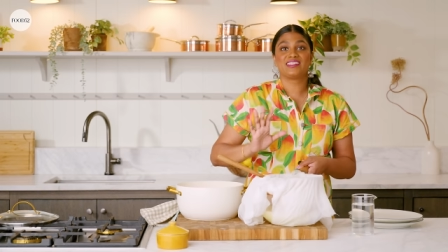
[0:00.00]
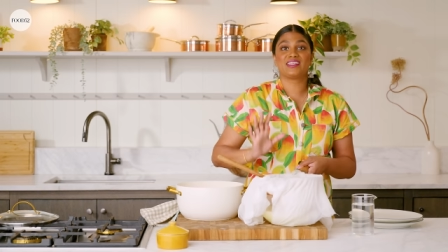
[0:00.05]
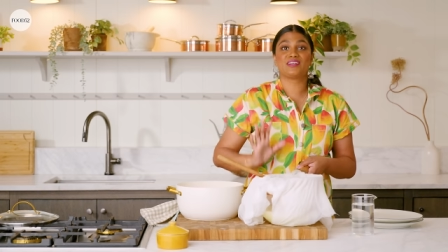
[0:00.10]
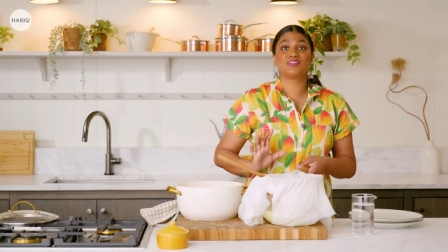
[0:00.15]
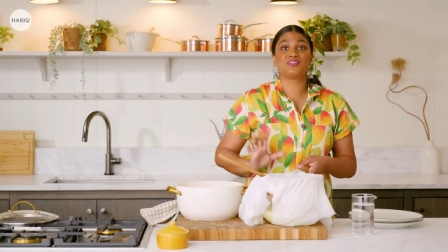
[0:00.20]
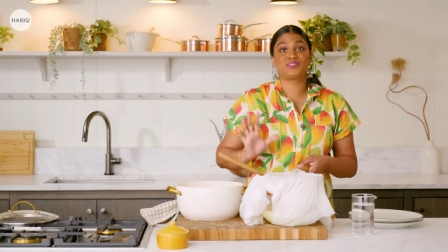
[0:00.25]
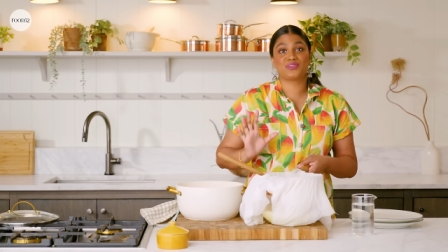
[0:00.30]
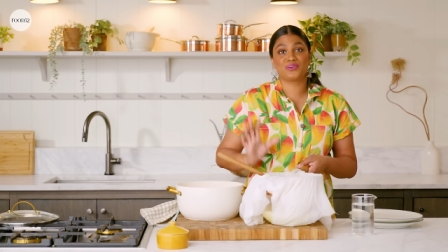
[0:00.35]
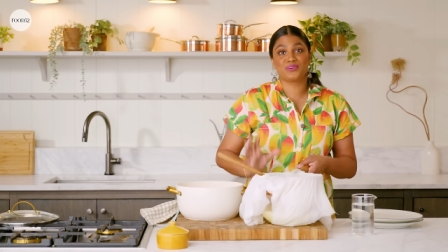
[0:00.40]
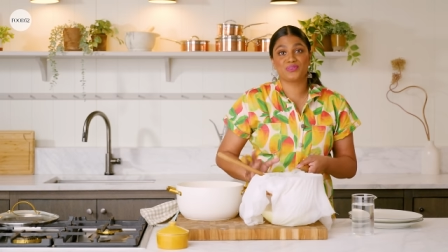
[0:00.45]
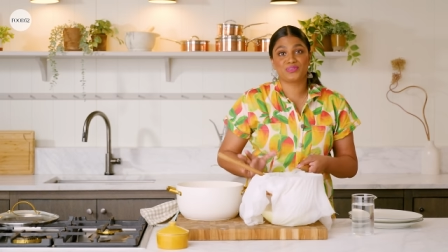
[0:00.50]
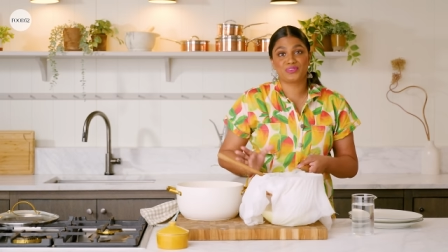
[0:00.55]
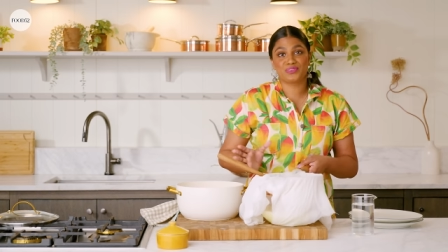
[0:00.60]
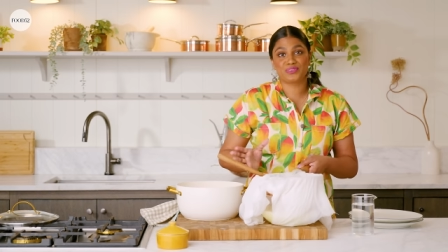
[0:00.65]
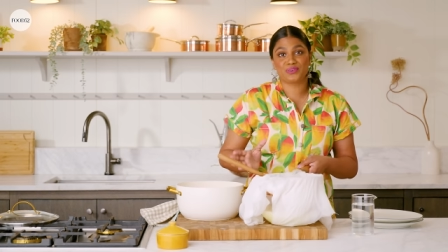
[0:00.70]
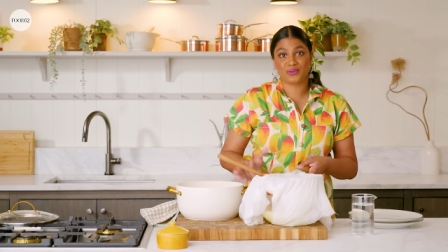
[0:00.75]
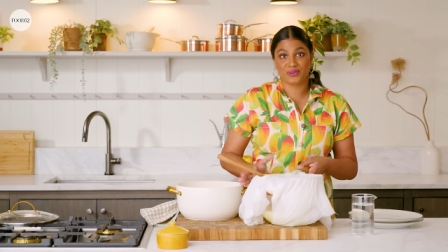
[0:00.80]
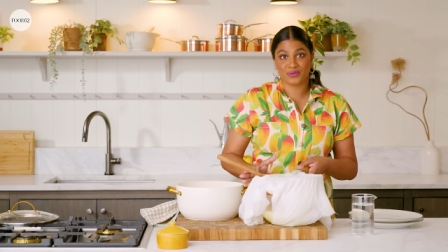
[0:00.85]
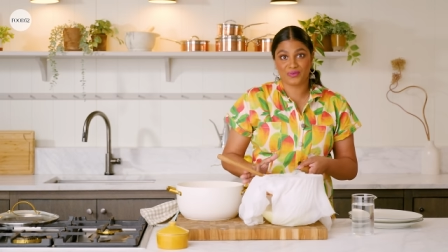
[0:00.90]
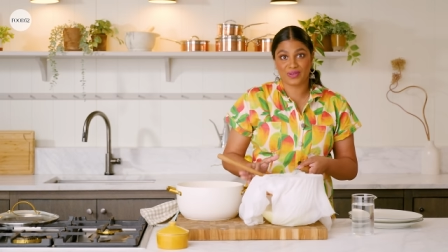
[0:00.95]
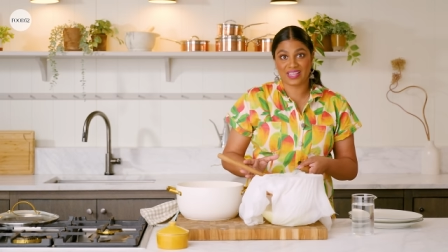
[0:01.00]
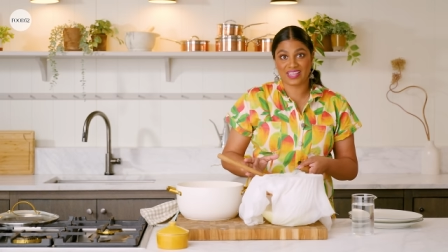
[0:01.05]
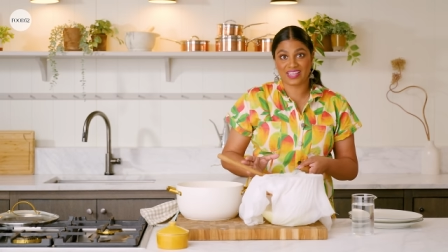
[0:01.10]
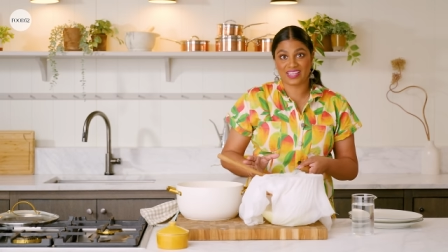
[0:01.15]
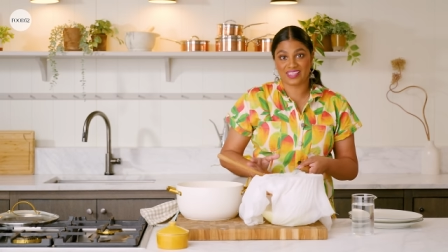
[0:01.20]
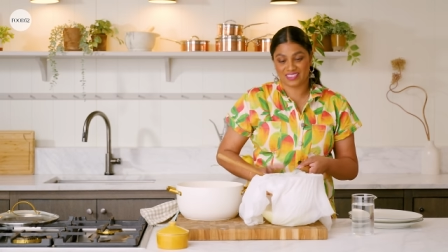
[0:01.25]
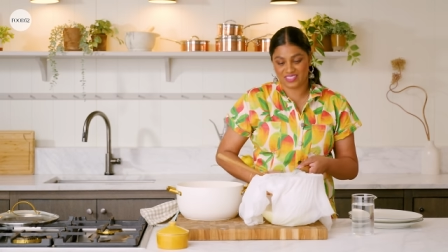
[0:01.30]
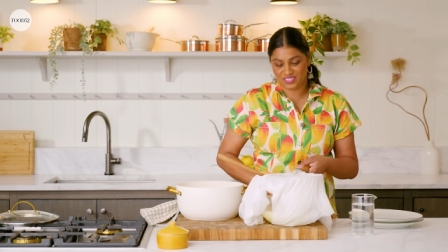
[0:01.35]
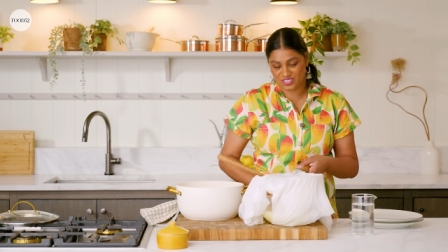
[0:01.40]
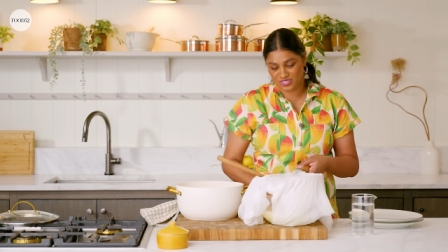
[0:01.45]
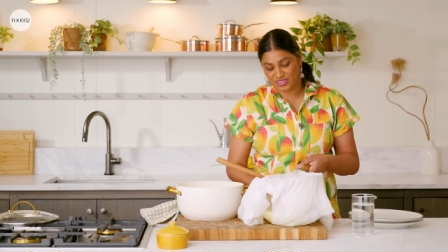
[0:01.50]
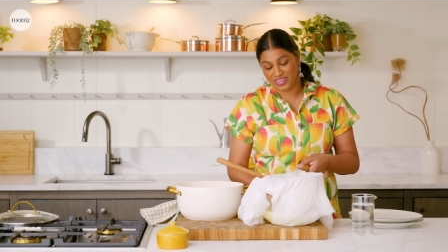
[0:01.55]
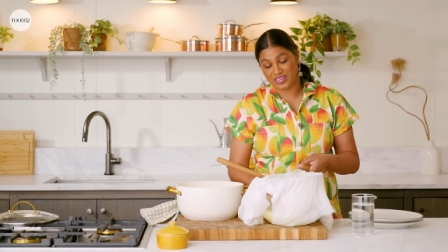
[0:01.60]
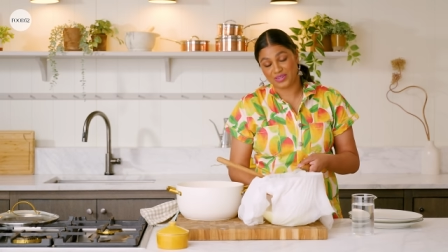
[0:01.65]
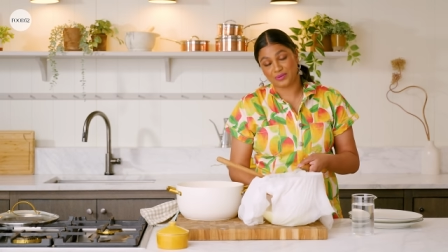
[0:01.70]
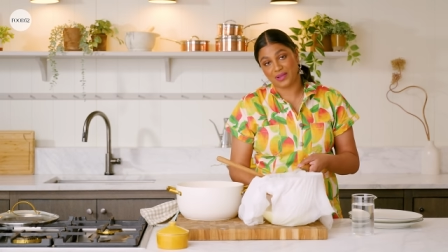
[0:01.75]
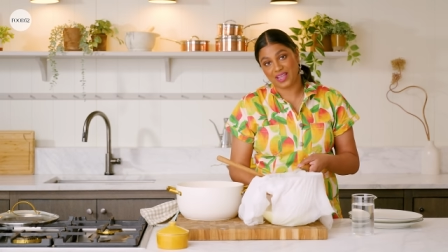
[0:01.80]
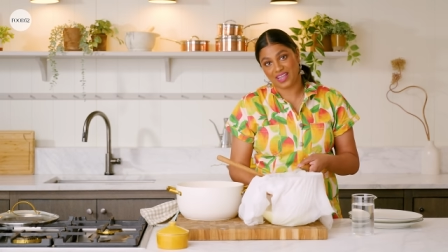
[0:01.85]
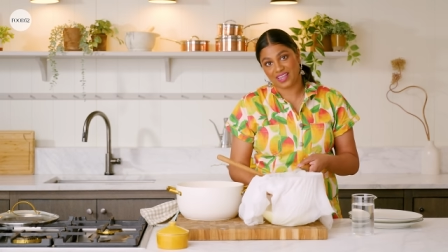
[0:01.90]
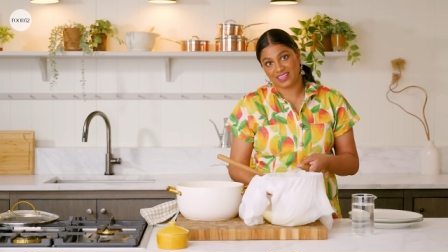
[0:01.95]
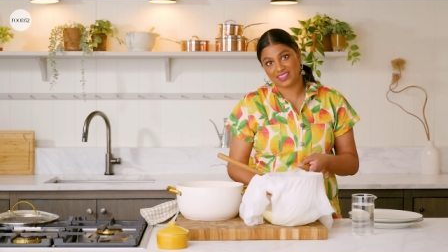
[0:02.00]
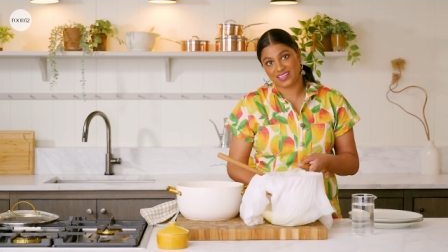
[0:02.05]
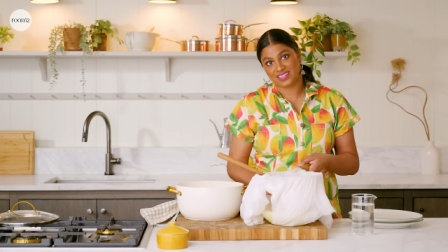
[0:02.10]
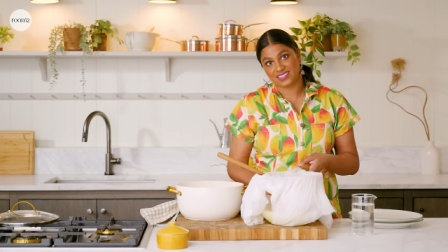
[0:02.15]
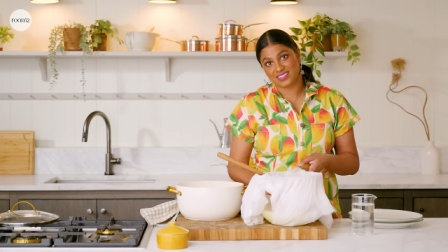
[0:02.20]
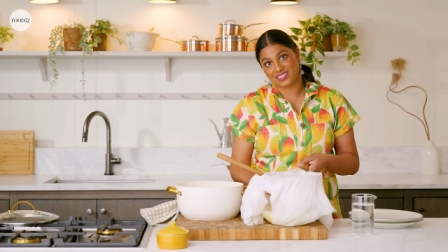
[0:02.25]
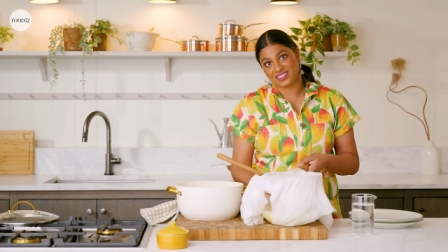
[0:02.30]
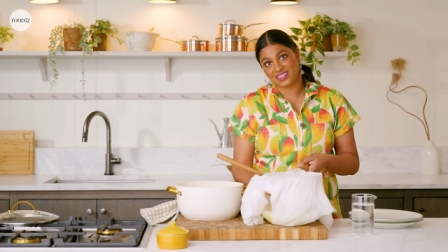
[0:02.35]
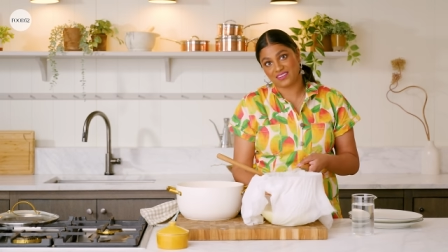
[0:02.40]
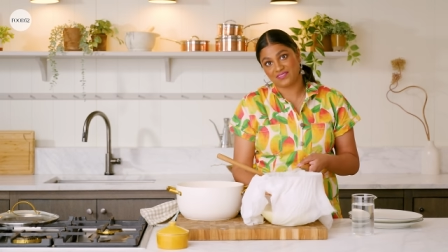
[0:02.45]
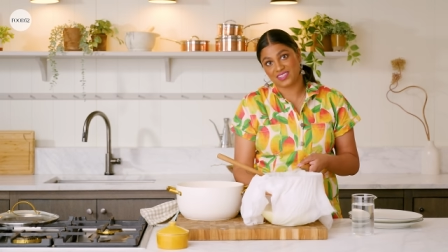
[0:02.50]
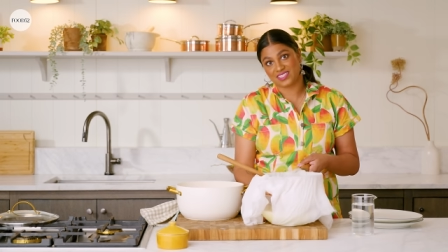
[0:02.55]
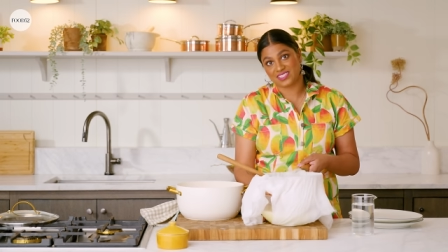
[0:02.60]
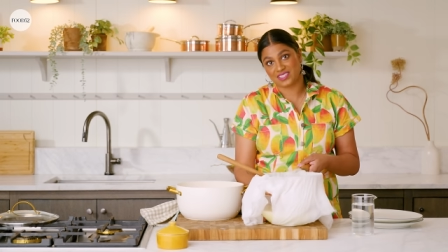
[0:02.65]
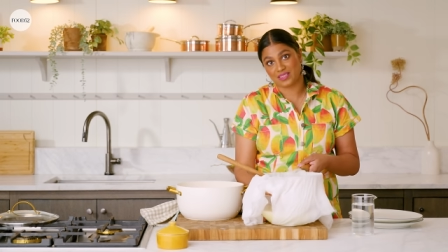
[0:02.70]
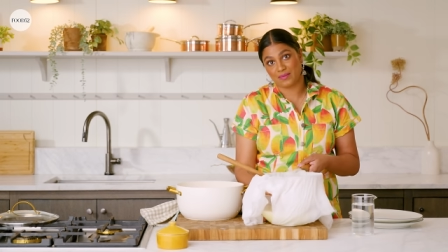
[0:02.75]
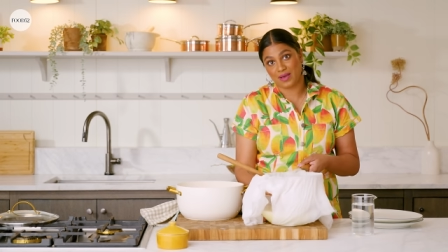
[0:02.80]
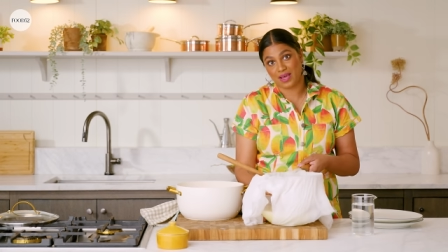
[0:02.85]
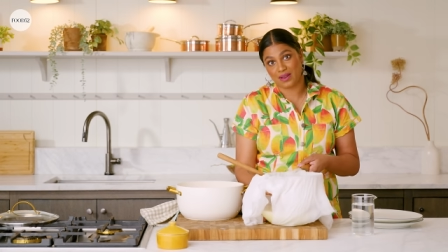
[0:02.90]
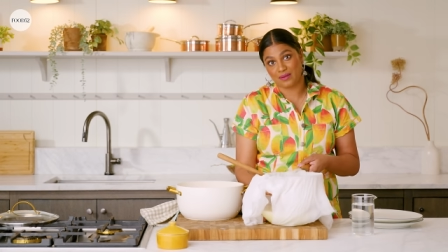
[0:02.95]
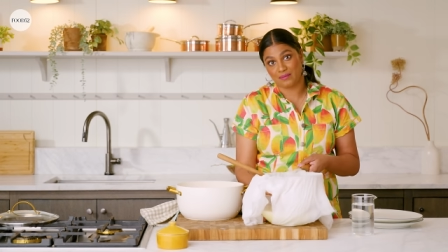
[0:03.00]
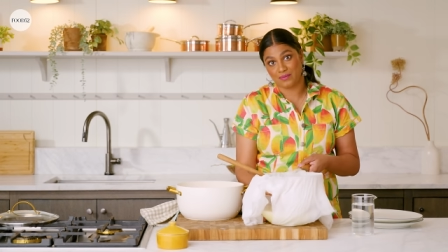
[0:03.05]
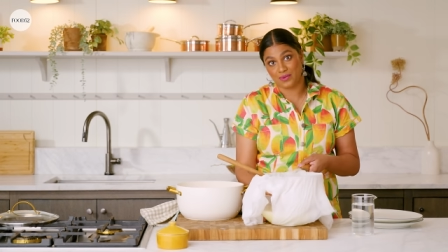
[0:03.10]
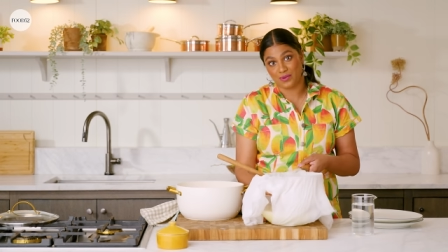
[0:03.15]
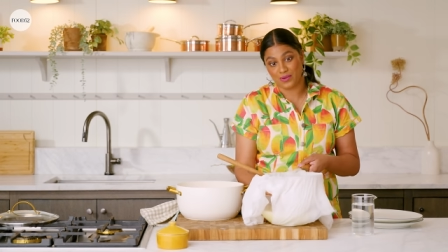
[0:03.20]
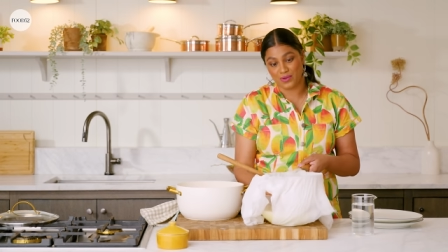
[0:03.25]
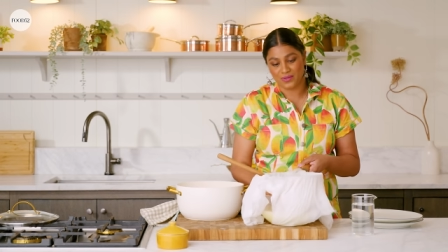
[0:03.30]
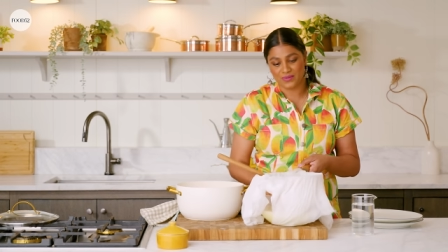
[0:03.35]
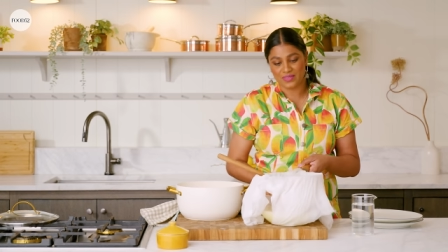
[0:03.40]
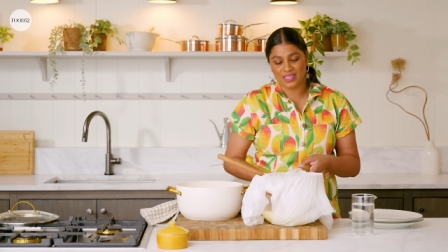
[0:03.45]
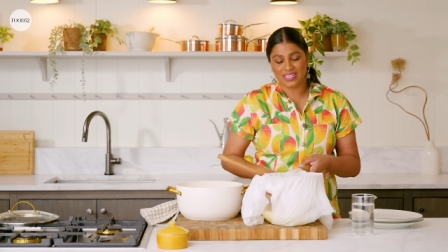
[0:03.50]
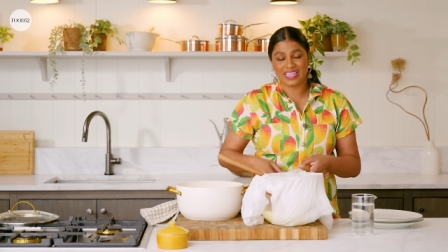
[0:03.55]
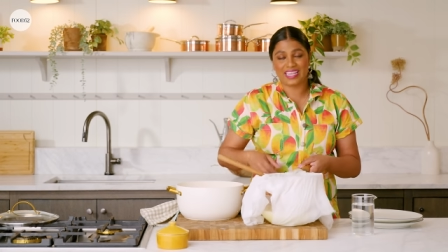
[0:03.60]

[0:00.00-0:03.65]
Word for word: Now don't throw away the strained whey. That's the stuff that's the bottom bowl.